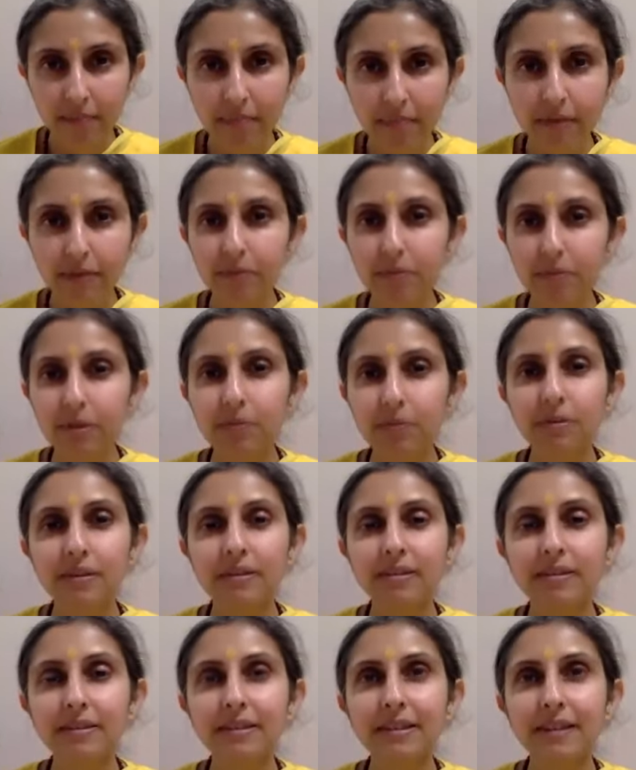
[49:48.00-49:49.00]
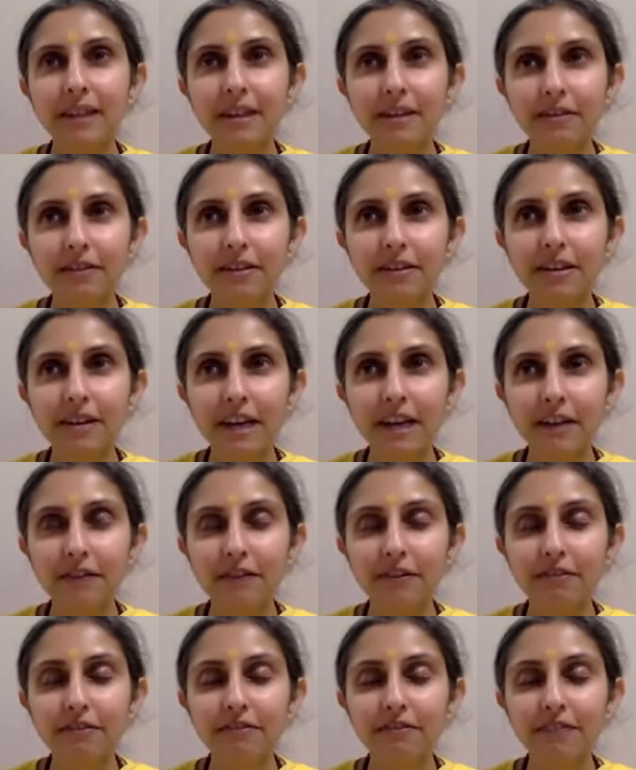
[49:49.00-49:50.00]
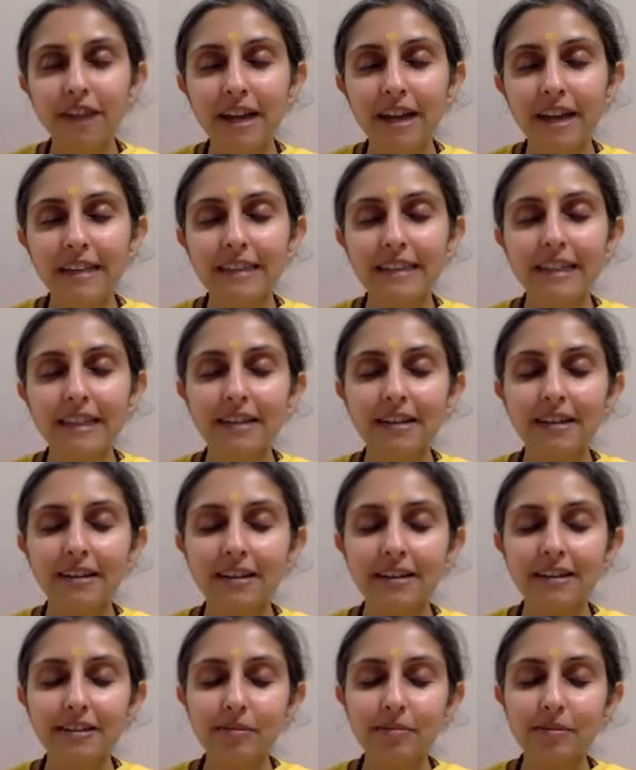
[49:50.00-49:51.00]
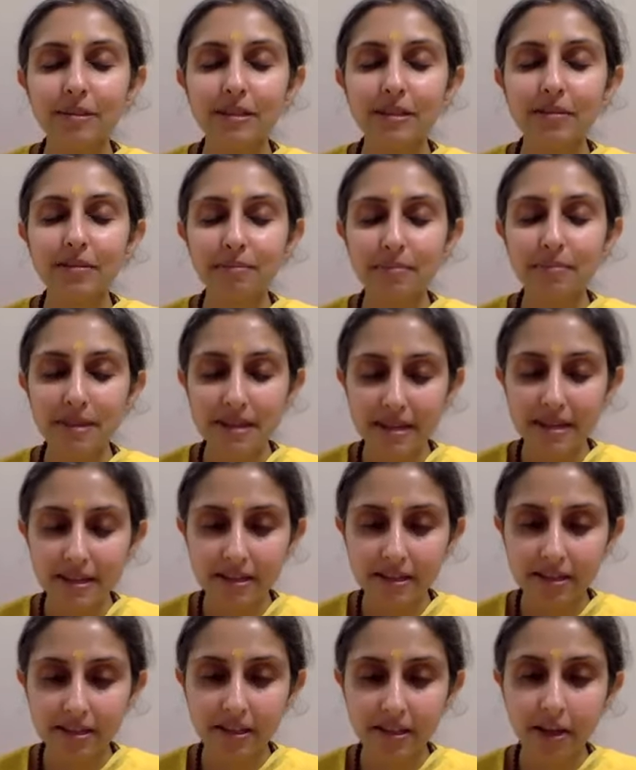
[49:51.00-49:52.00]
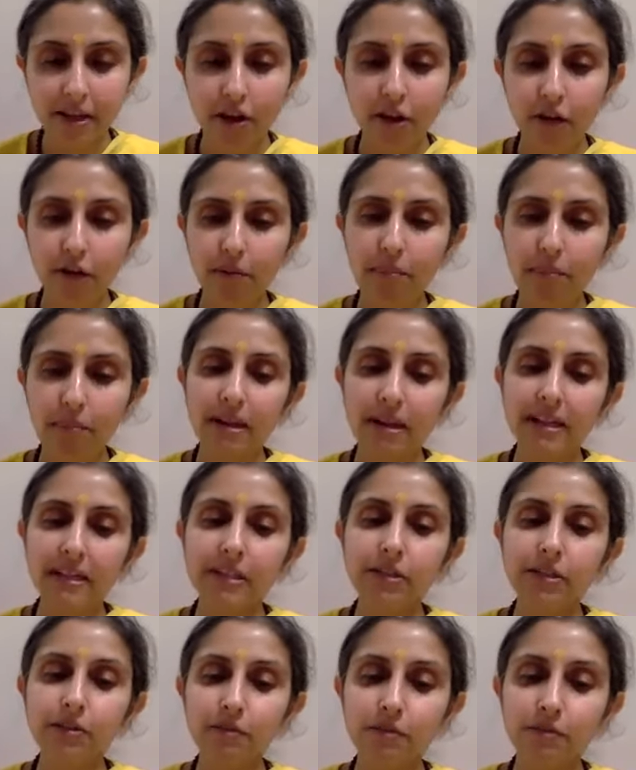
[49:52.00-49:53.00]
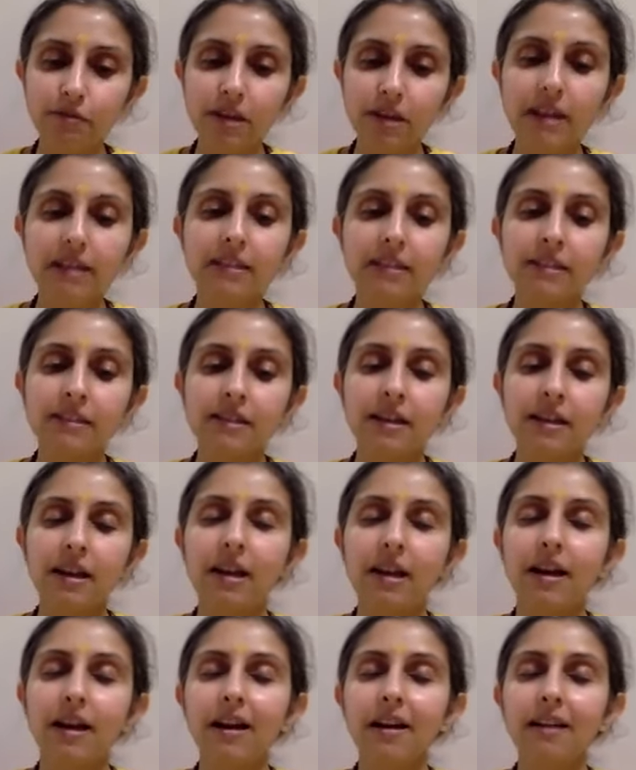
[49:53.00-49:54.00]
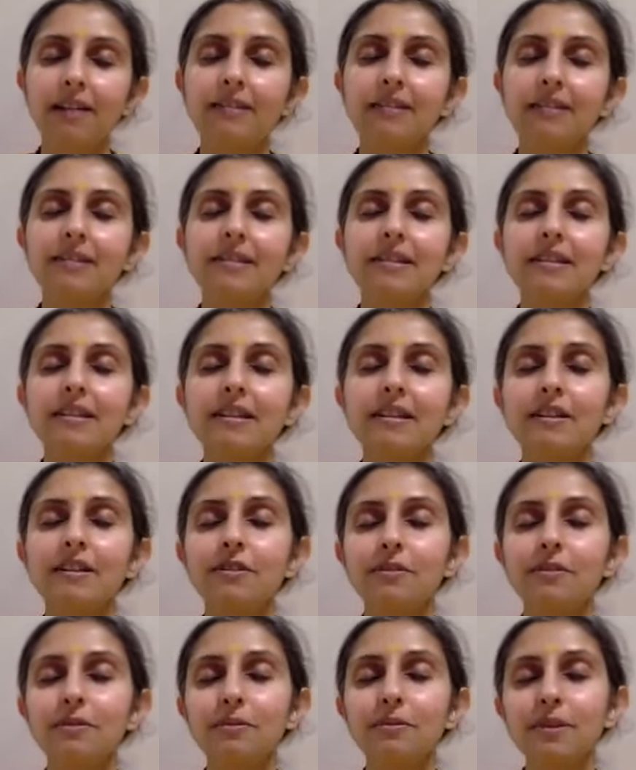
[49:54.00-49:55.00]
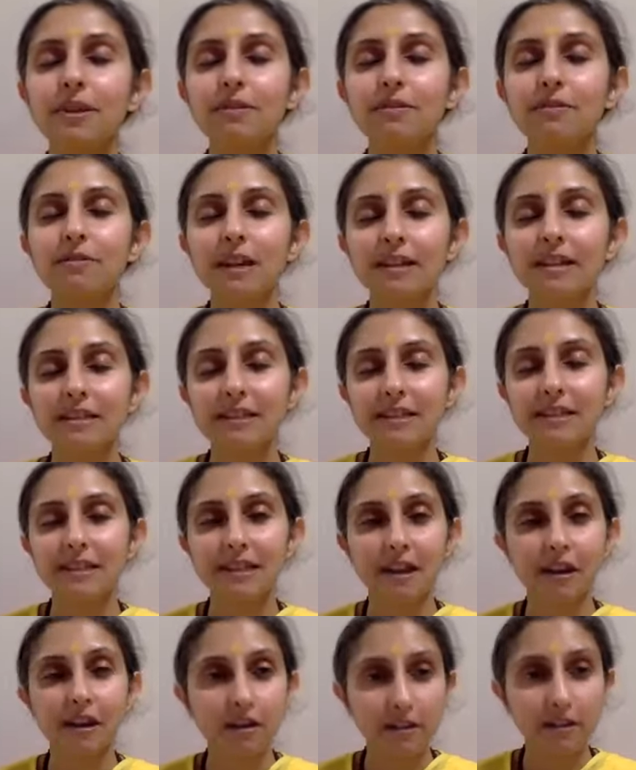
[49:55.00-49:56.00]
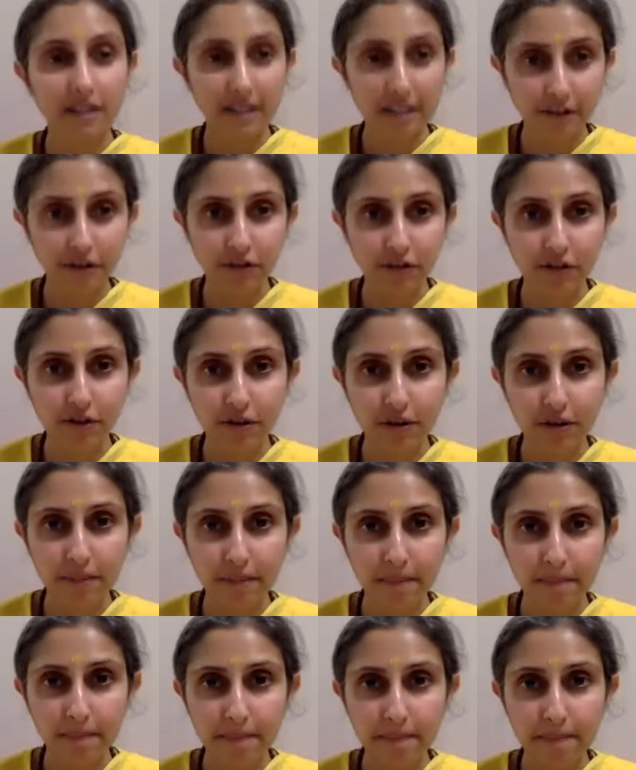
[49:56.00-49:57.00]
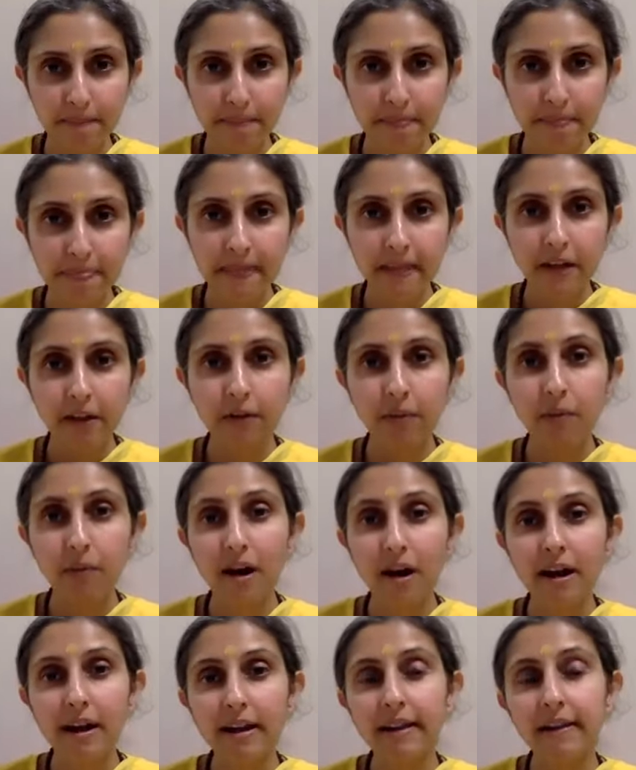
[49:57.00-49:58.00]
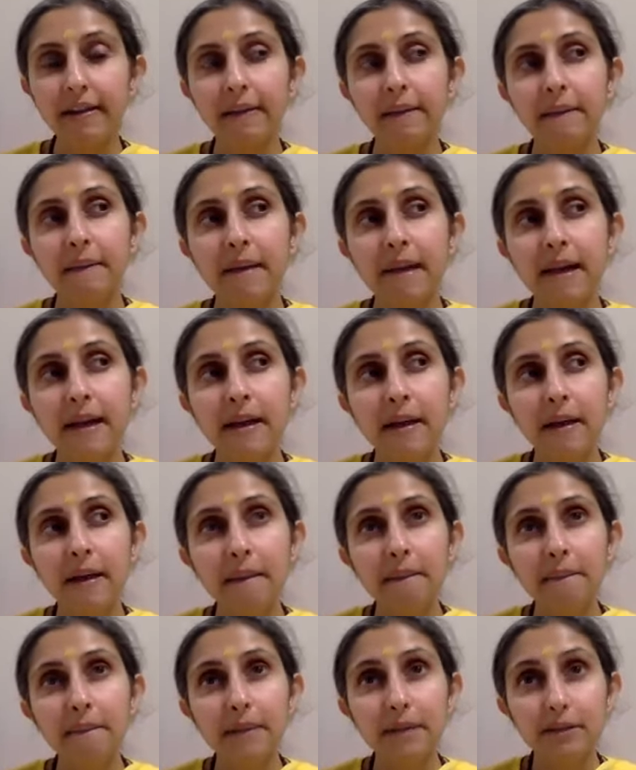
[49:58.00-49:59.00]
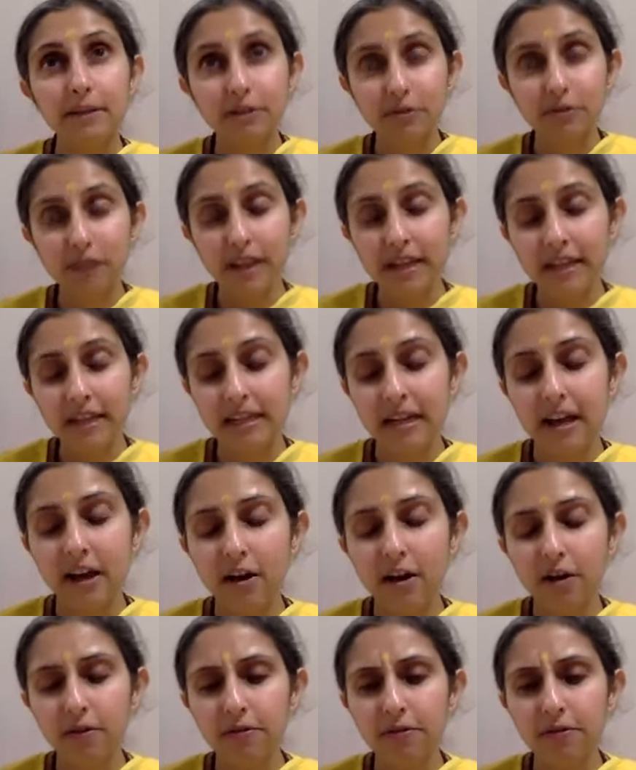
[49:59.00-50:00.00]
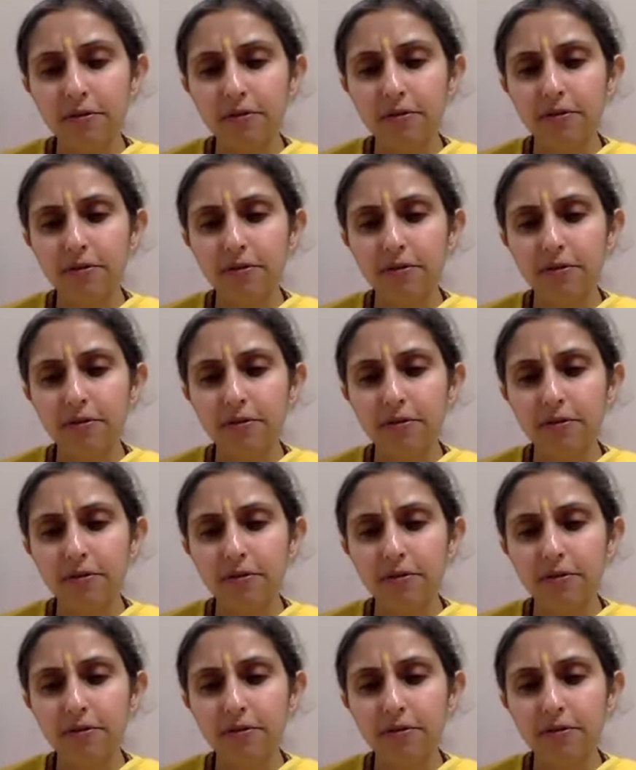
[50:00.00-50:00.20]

but we will never ever find that ultimate peace or place of rest until we rest in our nature. Why? Because right now,